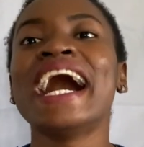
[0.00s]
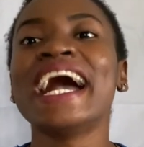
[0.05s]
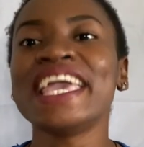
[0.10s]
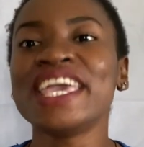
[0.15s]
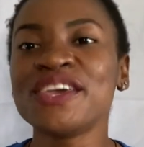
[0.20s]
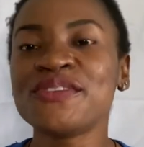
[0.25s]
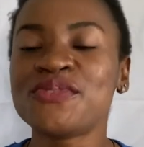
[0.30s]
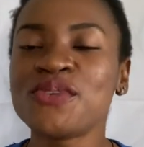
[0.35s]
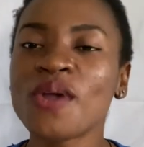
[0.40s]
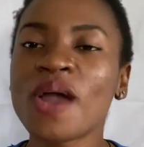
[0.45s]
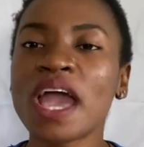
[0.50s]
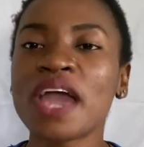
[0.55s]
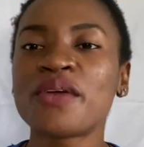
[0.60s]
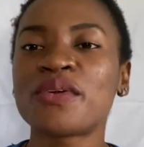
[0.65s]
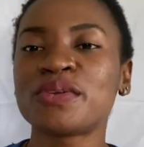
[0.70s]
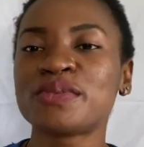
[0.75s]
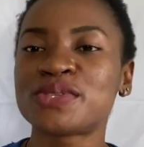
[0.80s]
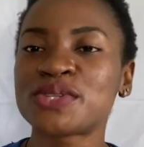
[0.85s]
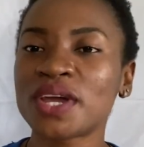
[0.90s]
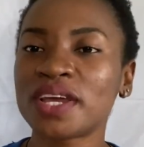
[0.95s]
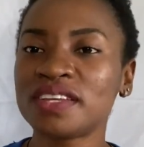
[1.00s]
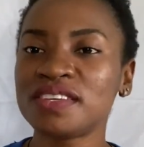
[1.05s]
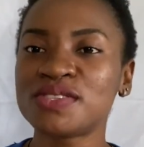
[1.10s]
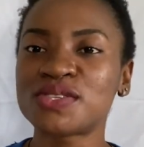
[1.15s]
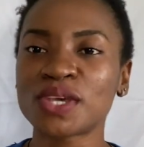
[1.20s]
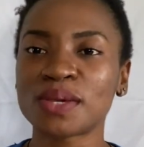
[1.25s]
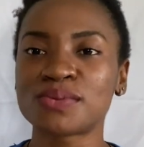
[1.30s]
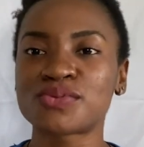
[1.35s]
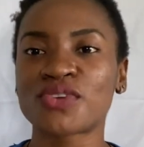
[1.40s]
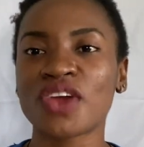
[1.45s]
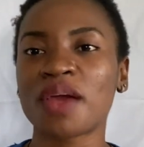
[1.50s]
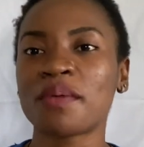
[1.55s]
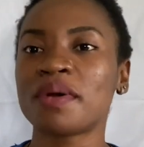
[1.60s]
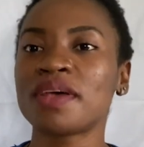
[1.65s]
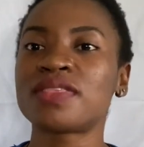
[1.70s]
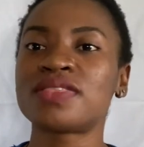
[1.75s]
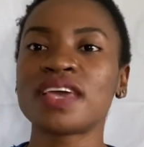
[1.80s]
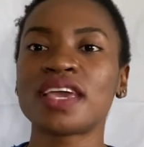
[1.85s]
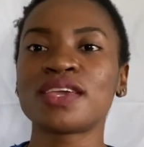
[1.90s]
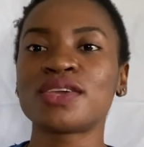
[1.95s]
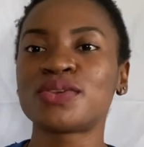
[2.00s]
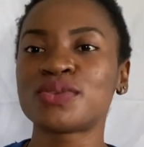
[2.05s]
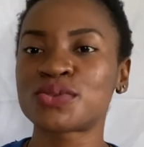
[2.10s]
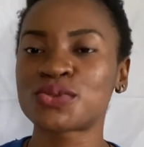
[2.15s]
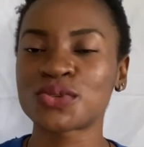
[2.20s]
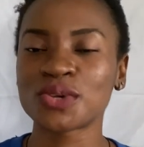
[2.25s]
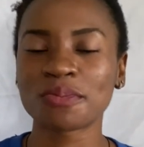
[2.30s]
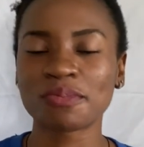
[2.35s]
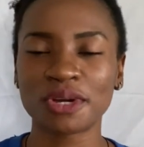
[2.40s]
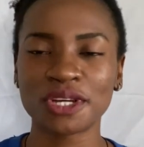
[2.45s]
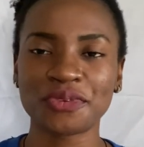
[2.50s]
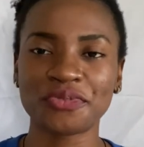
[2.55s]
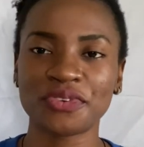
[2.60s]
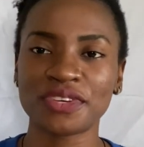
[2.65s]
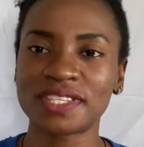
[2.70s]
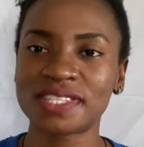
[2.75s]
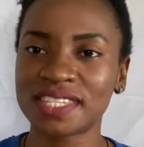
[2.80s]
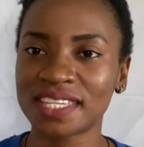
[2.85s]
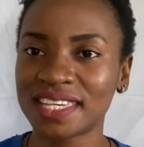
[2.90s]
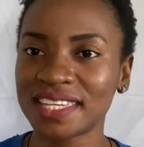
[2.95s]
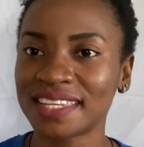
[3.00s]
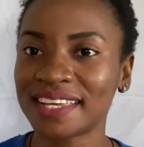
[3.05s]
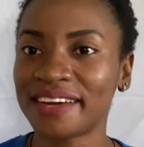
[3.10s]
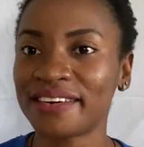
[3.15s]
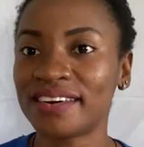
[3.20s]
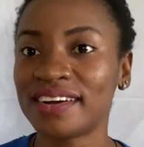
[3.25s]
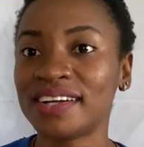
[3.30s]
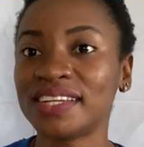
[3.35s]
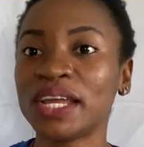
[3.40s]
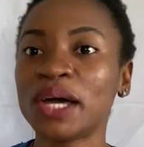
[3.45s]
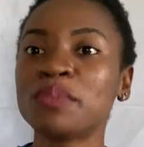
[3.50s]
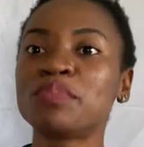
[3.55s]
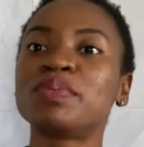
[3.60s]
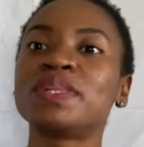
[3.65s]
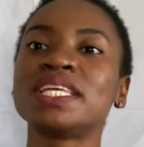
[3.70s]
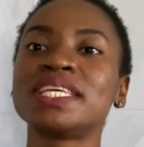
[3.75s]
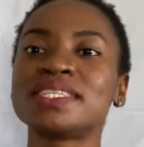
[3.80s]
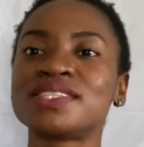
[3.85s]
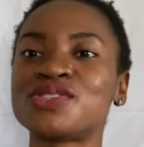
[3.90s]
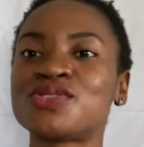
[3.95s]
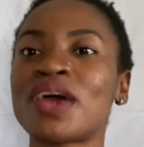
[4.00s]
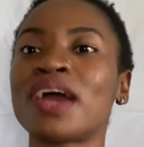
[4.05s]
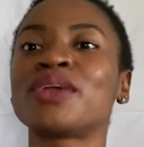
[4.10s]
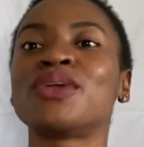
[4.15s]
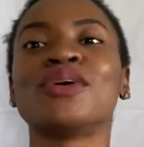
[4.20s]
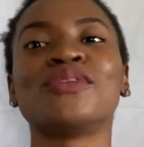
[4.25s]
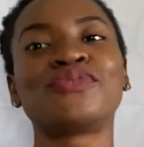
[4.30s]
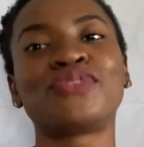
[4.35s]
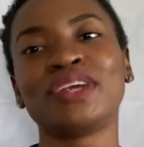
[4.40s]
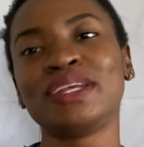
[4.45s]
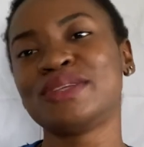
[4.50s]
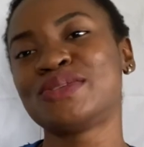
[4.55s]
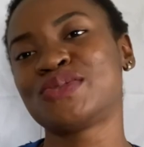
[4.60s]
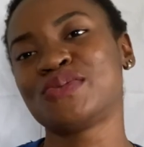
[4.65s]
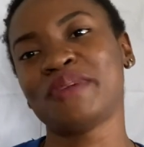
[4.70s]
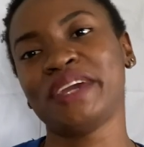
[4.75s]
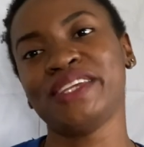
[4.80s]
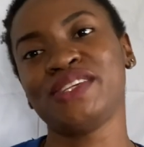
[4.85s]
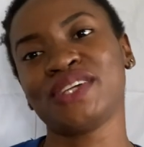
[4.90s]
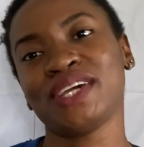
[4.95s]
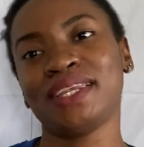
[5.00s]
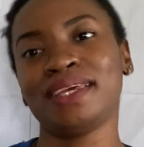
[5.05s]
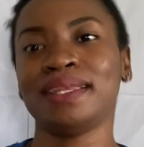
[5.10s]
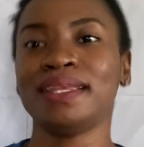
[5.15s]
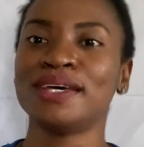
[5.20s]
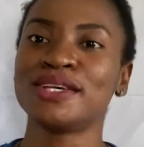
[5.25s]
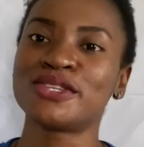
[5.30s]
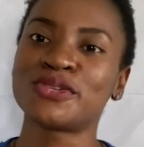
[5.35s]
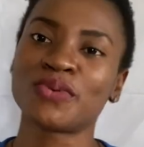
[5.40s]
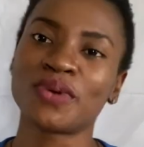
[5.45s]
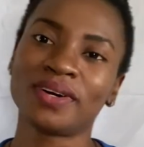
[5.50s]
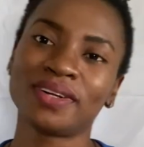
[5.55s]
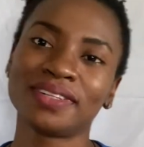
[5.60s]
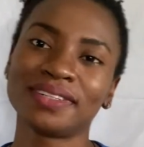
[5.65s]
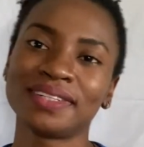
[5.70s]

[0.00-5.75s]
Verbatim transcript: If you are a returning subscriber, thank you so much for sticking around and please drag your friends to my channel as well.